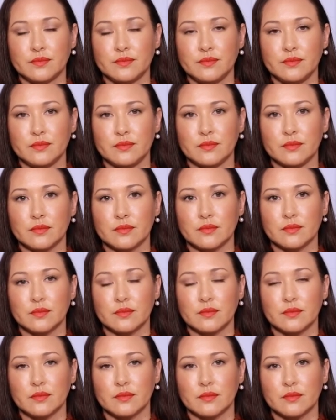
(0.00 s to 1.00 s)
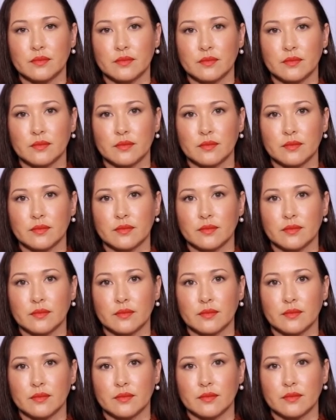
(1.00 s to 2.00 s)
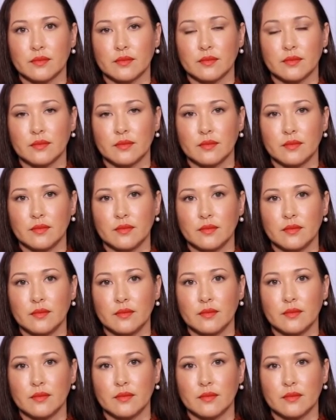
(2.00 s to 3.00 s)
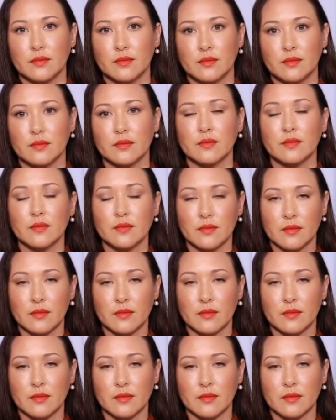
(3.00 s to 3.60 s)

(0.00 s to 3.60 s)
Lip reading: [no speech]